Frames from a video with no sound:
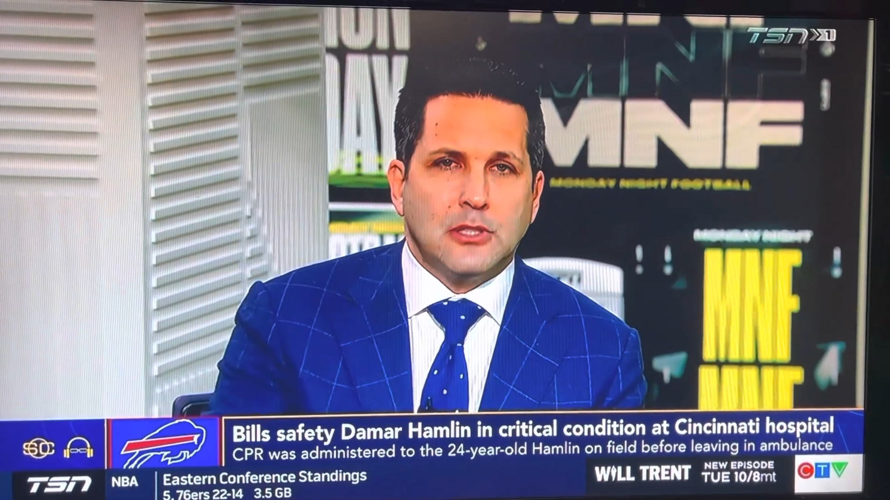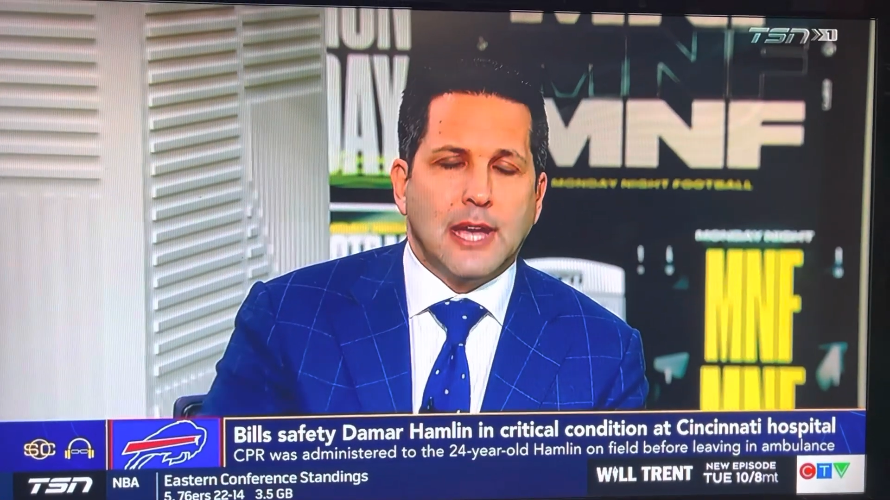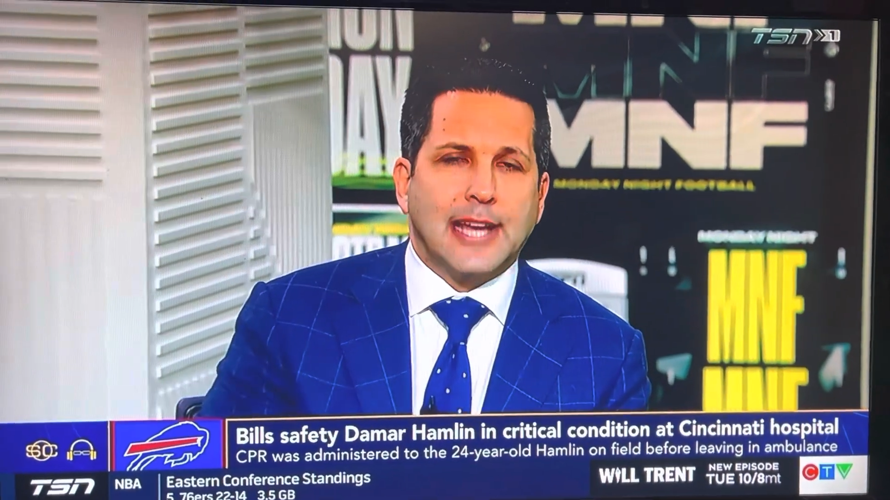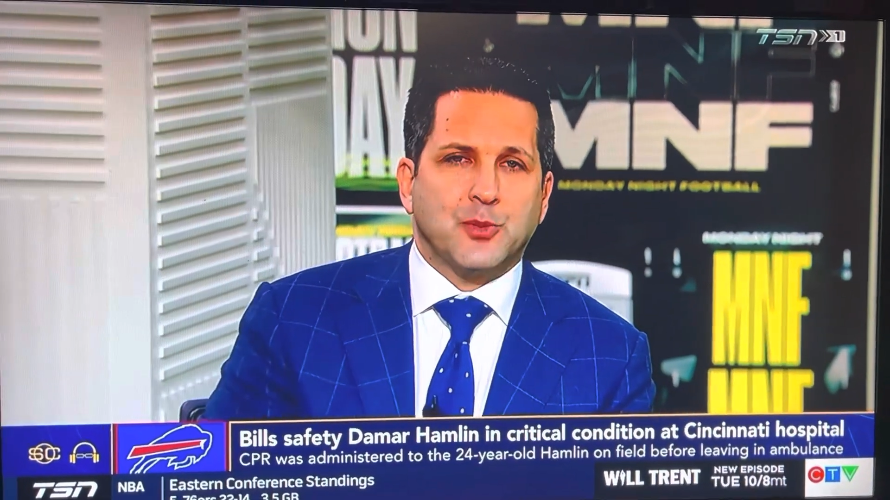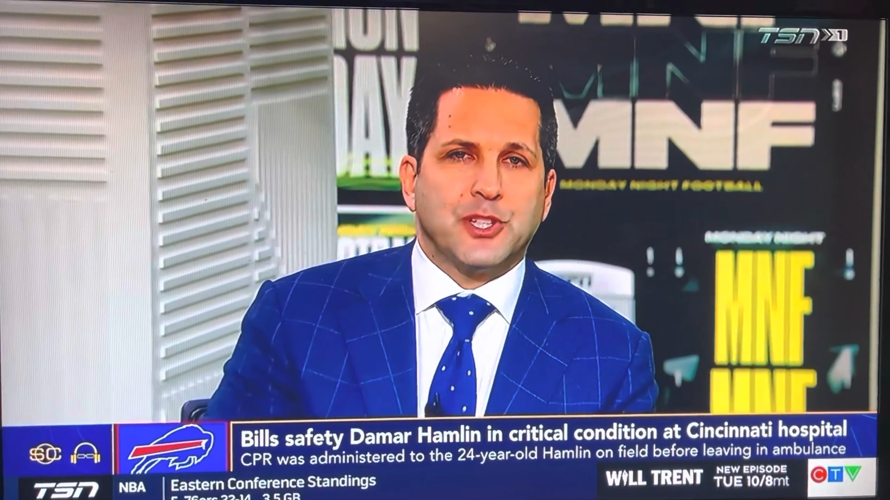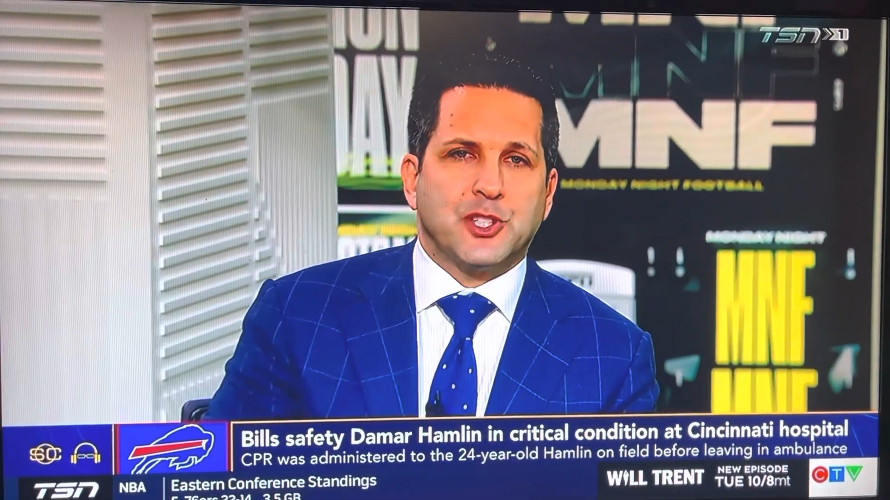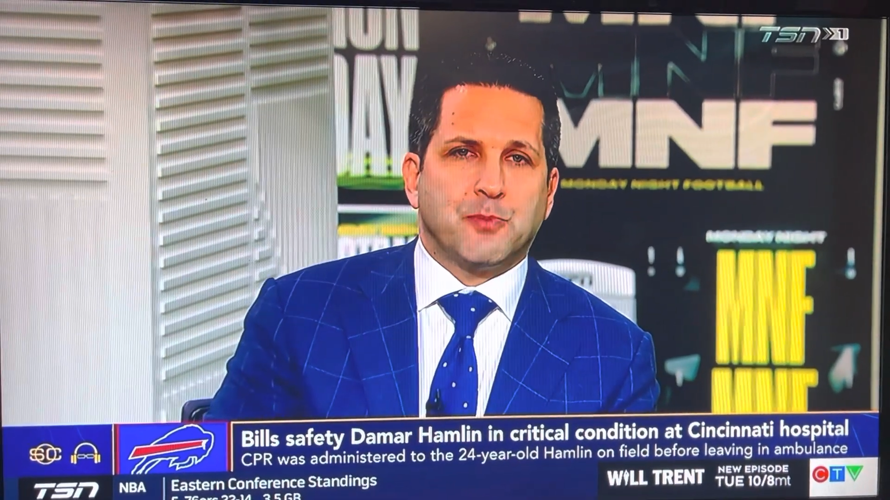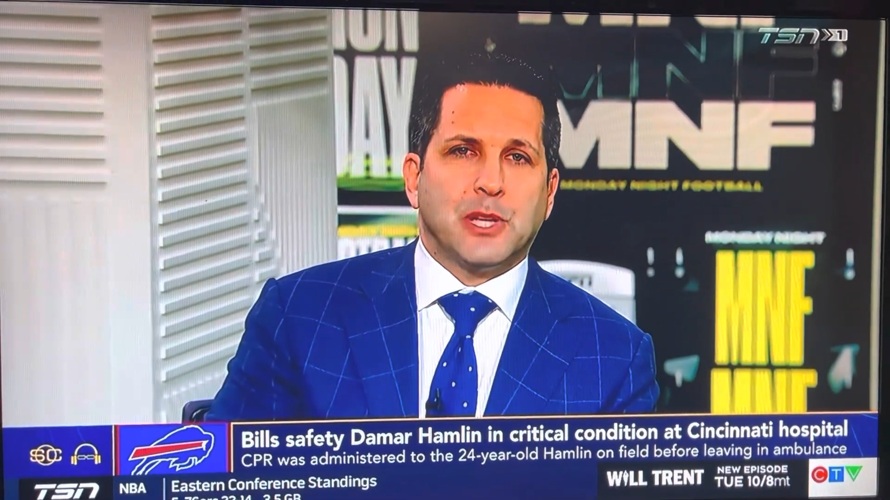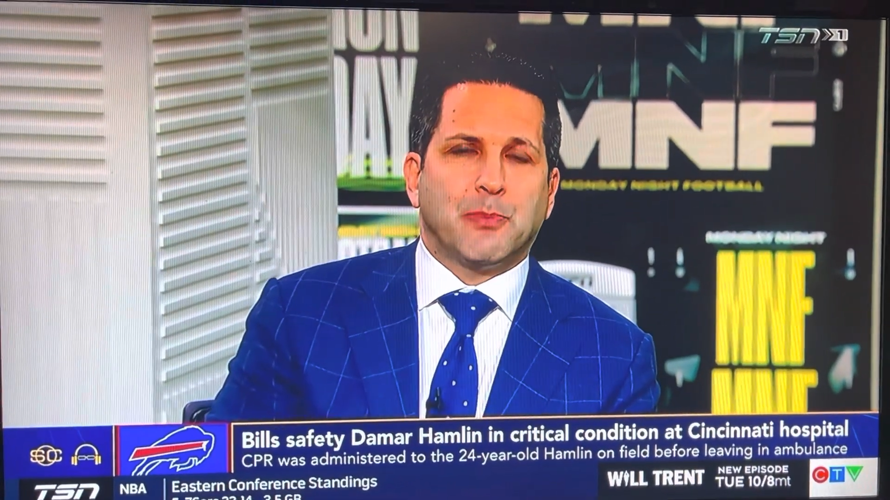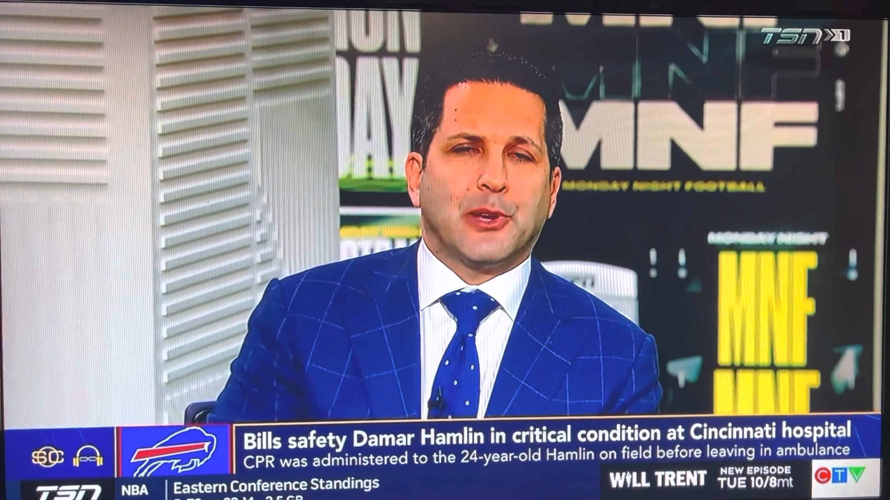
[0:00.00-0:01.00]
as we
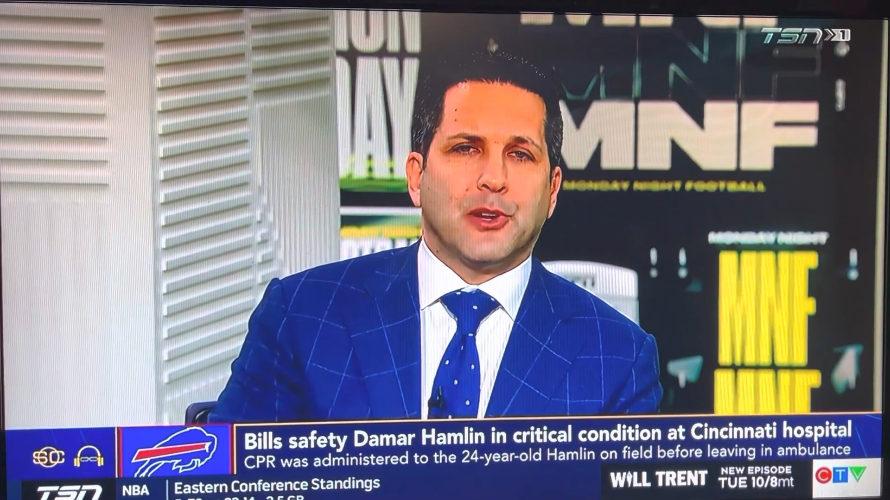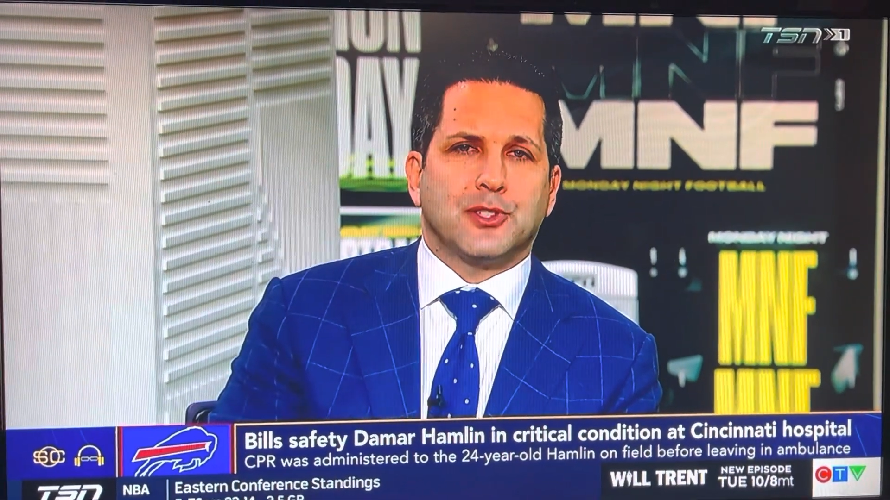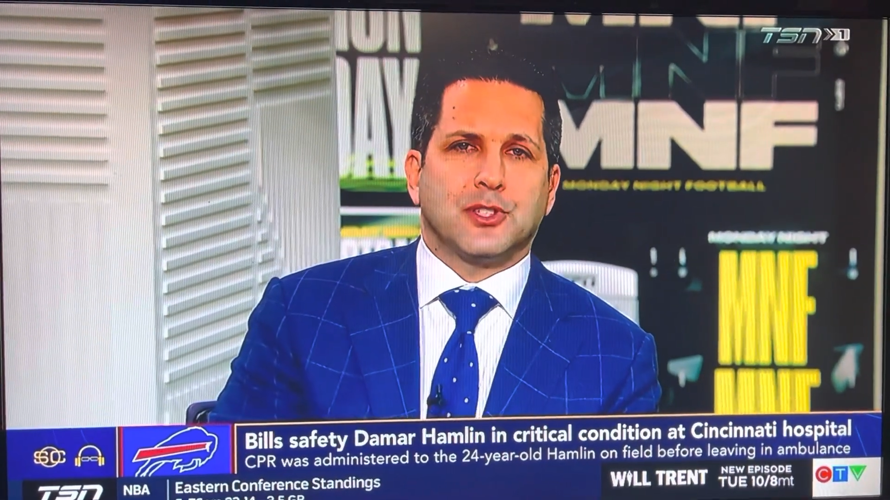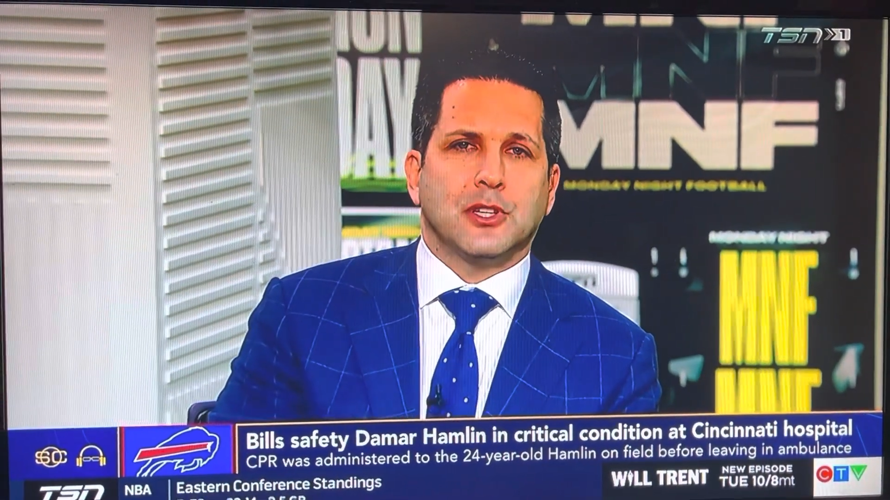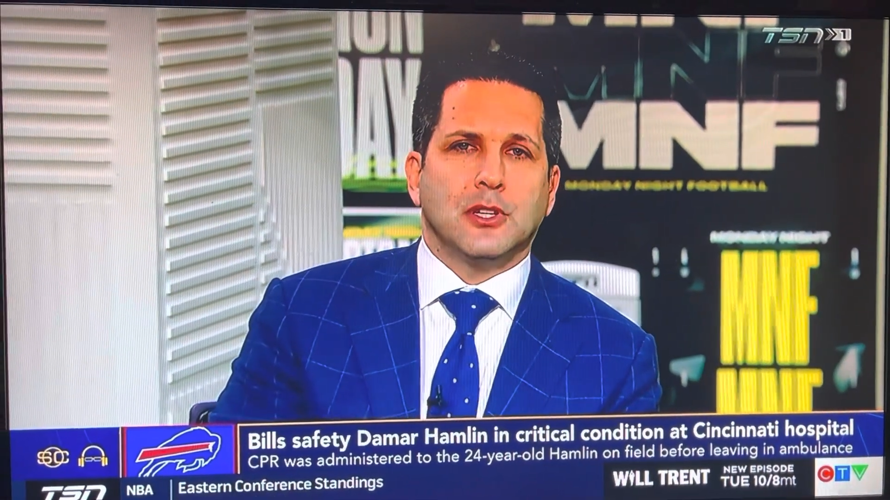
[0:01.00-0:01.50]
speak because